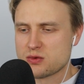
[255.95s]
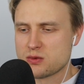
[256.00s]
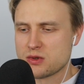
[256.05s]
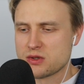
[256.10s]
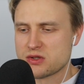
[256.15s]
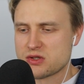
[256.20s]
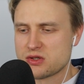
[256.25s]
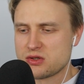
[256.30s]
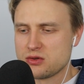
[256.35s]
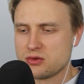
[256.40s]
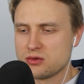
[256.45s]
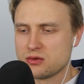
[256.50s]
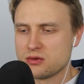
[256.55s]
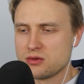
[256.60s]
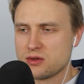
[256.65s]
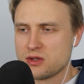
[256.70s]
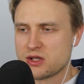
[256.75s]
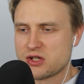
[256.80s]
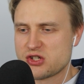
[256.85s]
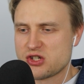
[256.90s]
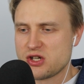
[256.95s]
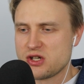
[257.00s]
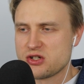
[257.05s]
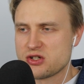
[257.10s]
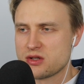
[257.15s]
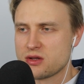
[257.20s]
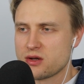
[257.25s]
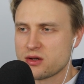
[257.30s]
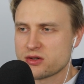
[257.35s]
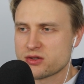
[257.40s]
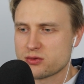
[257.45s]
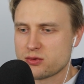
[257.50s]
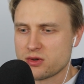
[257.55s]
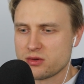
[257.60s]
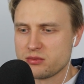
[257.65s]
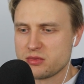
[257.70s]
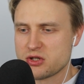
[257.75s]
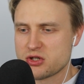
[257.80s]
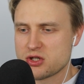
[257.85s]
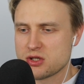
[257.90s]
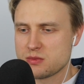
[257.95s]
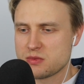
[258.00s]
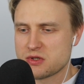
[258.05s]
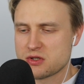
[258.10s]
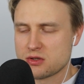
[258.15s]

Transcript: wants to exchange the dark square bishops.